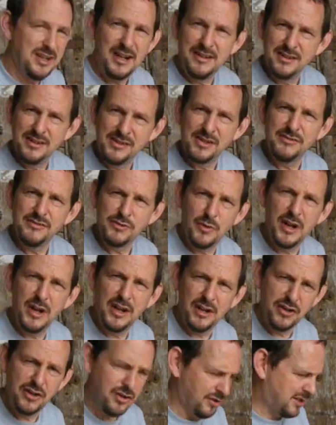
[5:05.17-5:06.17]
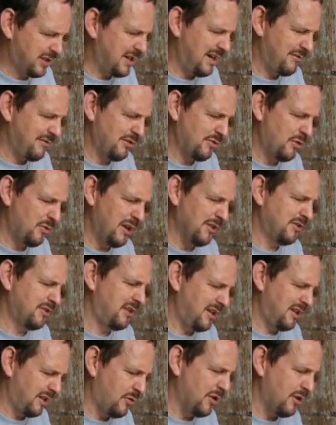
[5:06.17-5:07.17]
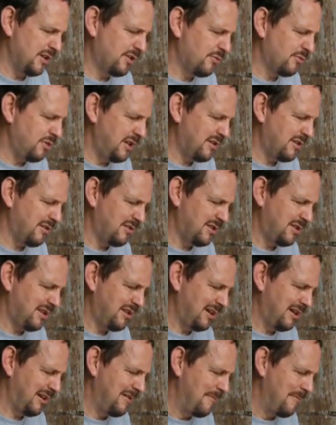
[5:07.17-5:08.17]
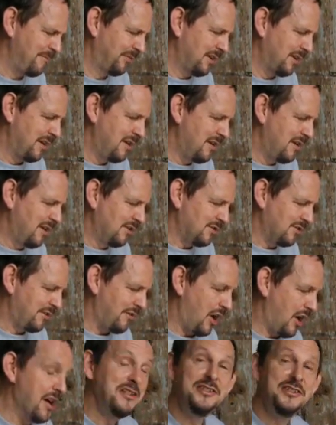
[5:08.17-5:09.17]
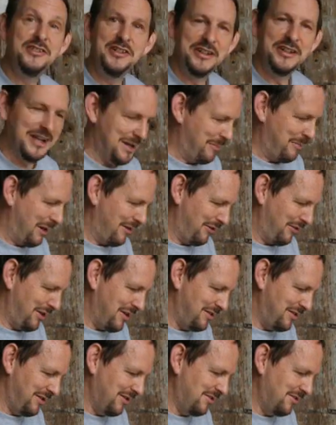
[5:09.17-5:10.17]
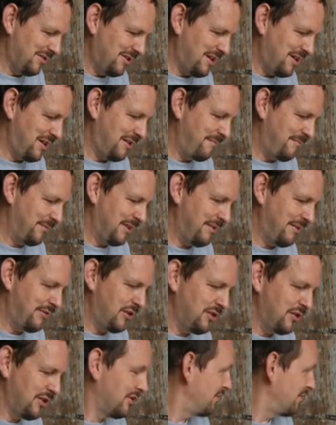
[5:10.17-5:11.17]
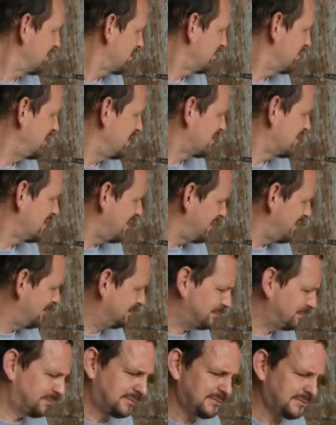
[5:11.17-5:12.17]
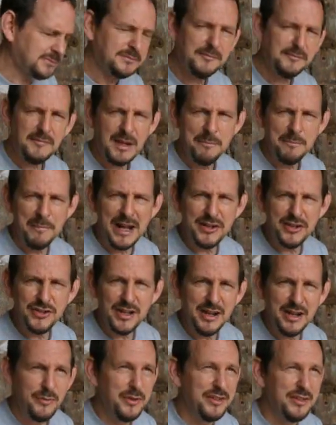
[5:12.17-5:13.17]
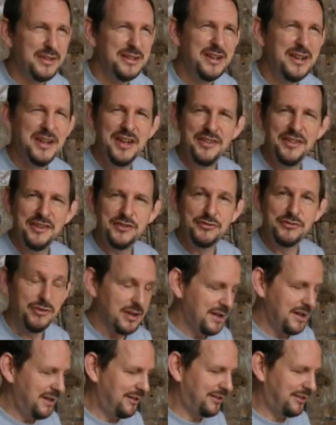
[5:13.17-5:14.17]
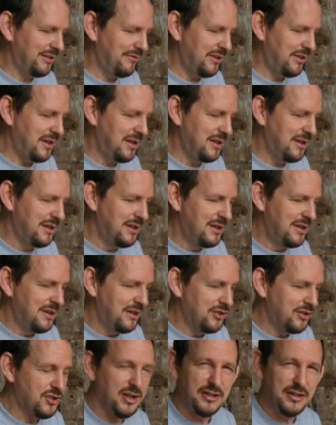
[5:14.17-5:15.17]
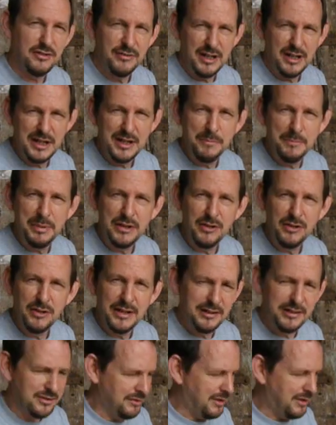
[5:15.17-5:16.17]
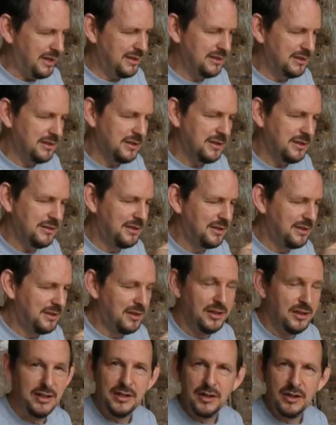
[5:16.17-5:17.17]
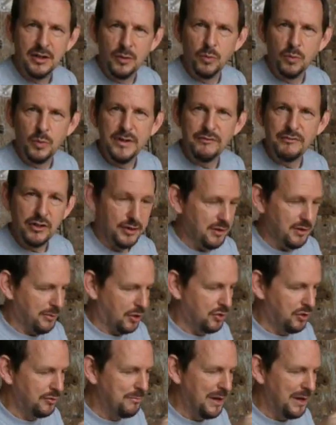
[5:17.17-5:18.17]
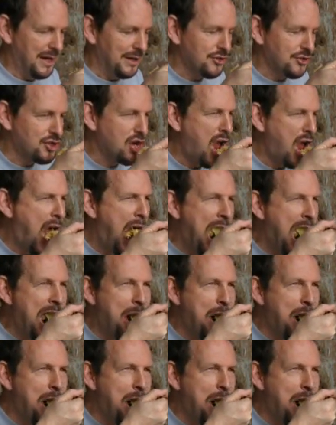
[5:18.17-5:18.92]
The onions are cooked down as well, so they're quite sweet. So there's nothing sort of oniony about the onions. They're verging on the sweet side. Match that with the dryness of the Chardonnay and the Pignoletto, and we've got a good match.